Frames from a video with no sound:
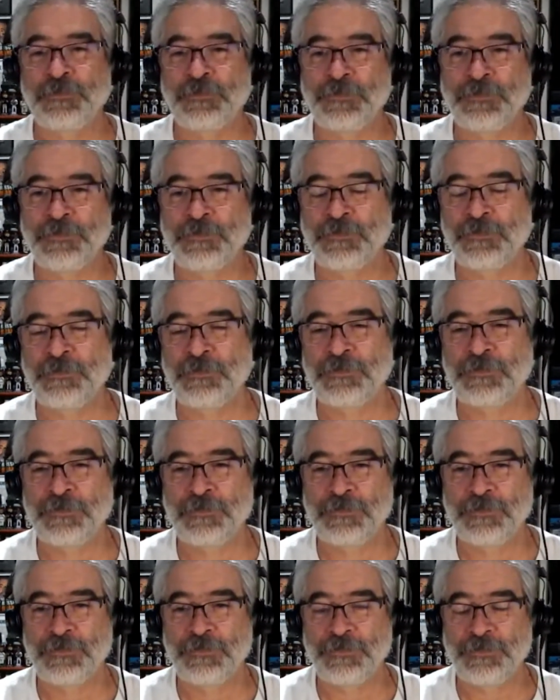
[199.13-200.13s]

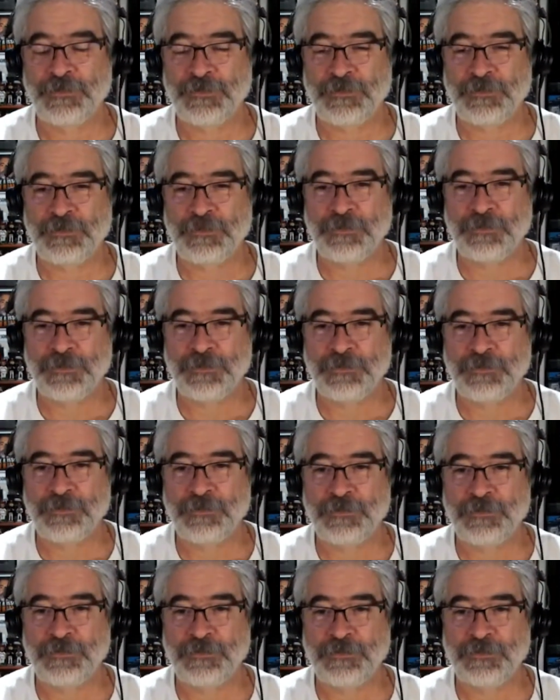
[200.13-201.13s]

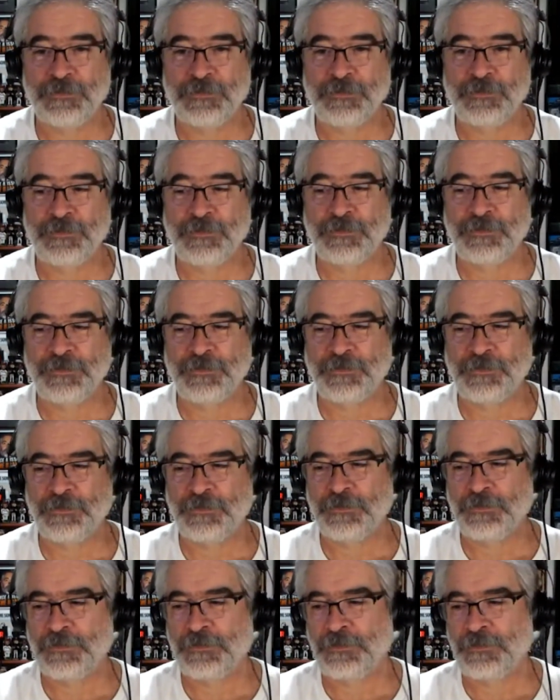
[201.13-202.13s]

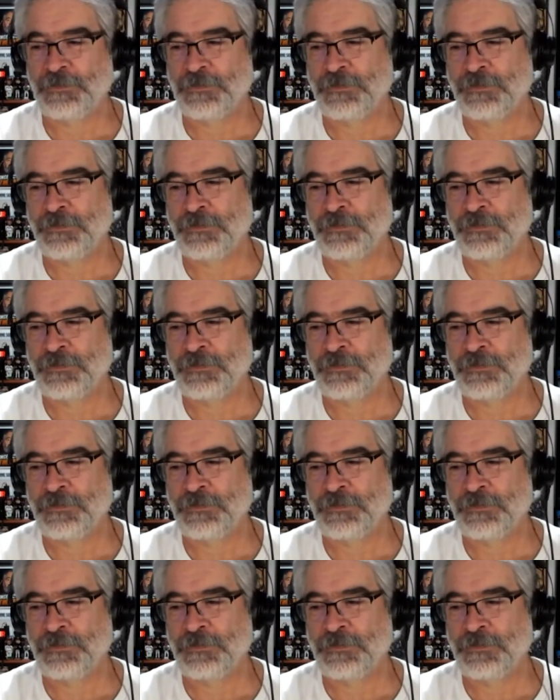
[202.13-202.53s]
The person shown says nothing.